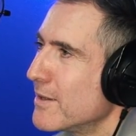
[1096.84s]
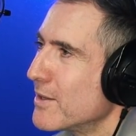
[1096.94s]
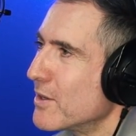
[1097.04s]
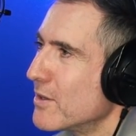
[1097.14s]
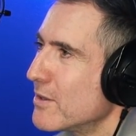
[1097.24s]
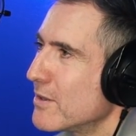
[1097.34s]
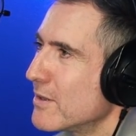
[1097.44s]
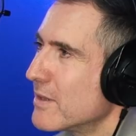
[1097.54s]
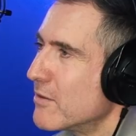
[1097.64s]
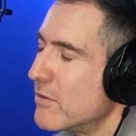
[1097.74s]
You know,
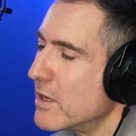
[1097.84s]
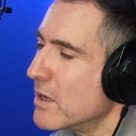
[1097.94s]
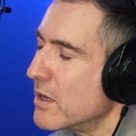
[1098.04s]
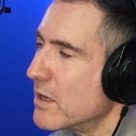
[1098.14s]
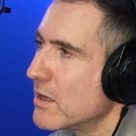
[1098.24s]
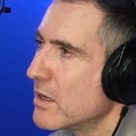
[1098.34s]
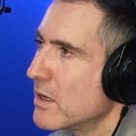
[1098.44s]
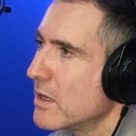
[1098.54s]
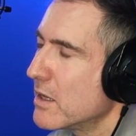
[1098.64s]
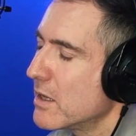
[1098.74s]
there really are
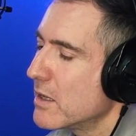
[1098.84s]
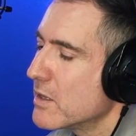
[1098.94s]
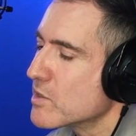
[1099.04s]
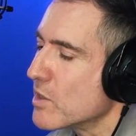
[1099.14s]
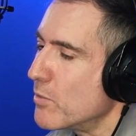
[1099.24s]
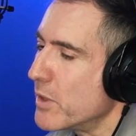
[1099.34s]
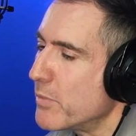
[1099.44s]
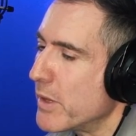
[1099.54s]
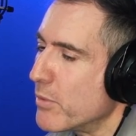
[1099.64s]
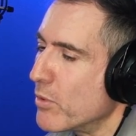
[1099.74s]
so many
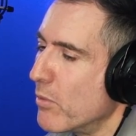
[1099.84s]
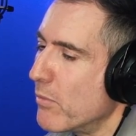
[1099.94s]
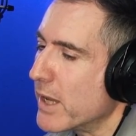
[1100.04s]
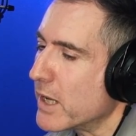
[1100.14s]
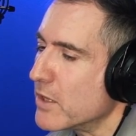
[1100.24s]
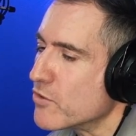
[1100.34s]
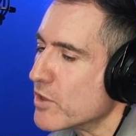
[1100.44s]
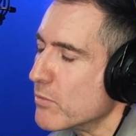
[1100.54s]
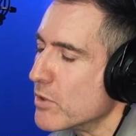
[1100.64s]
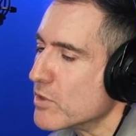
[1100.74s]
people making
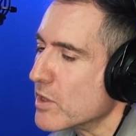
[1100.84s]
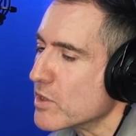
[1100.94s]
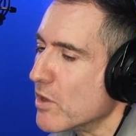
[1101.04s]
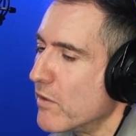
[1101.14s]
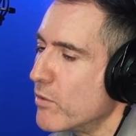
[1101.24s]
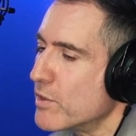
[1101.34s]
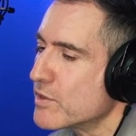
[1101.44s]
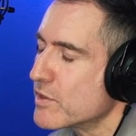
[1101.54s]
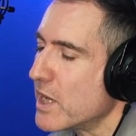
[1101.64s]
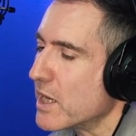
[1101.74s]
interesting music. So I've always
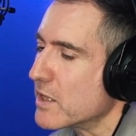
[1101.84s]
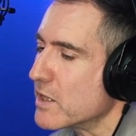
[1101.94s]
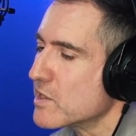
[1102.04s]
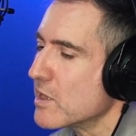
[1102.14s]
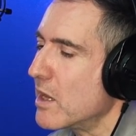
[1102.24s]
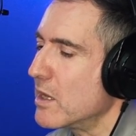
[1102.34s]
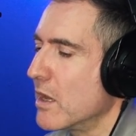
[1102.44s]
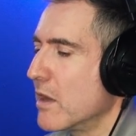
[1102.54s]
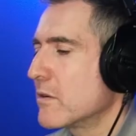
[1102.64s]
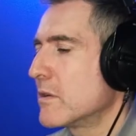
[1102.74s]
taken this slightly
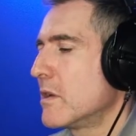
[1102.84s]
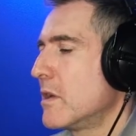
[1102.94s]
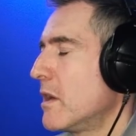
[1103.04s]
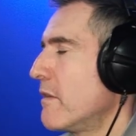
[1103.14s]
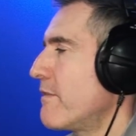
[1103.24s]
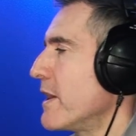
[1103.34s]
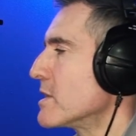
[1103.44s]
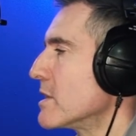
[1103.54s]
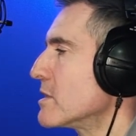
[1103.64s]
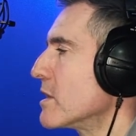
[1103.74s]
like
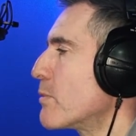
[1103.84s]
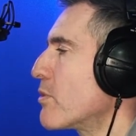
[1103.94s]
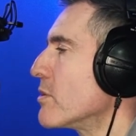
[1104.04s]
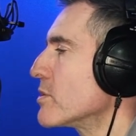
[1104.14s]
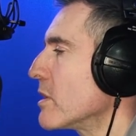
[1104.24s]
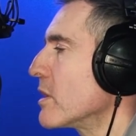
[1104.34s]
fatalistic approach.